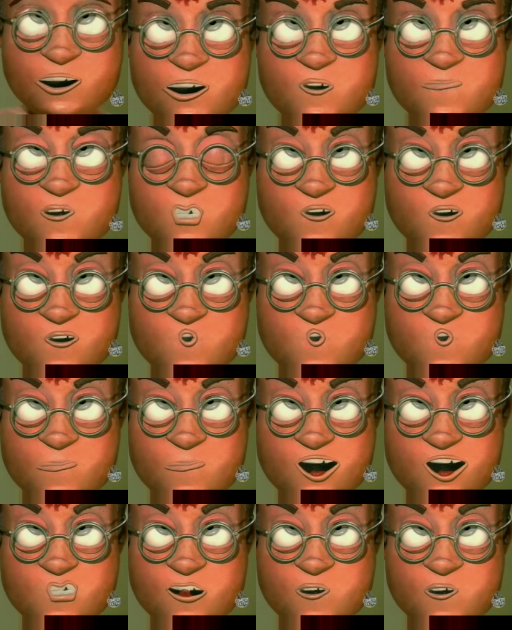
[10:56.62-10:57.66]
I'm gonna go
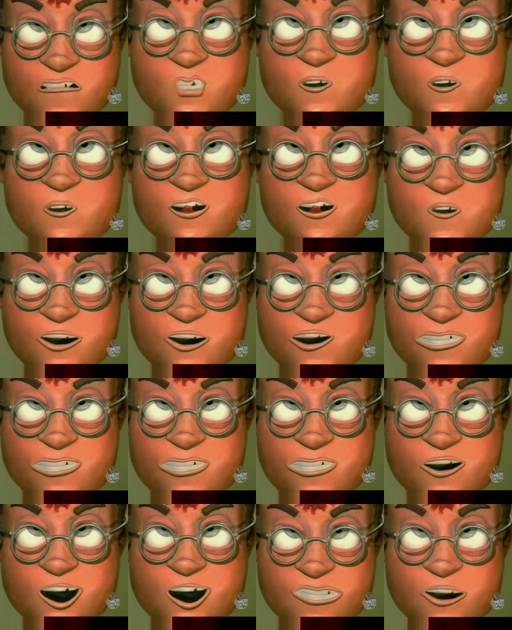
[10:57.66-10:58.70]
make love to Lauren,
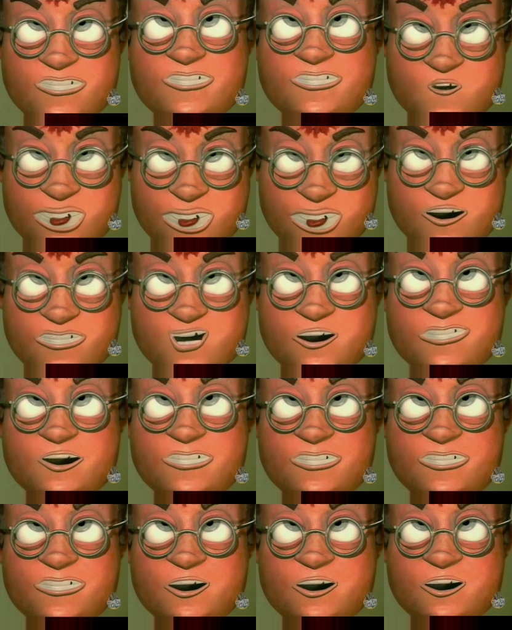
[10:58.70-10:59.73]
Dad, and nothing's gonna
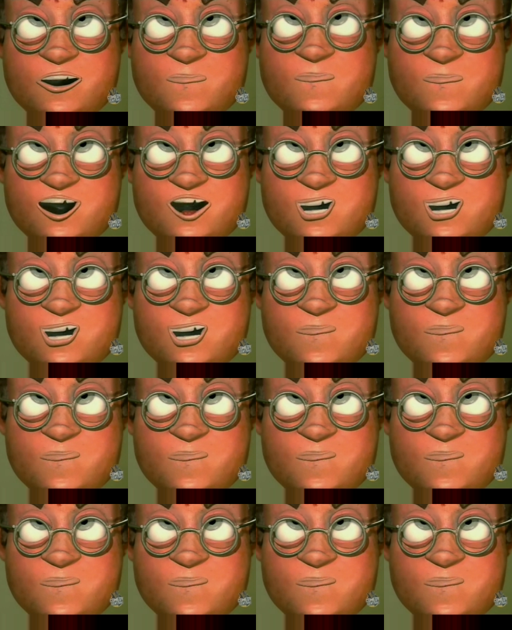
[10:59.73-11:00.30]
stop me.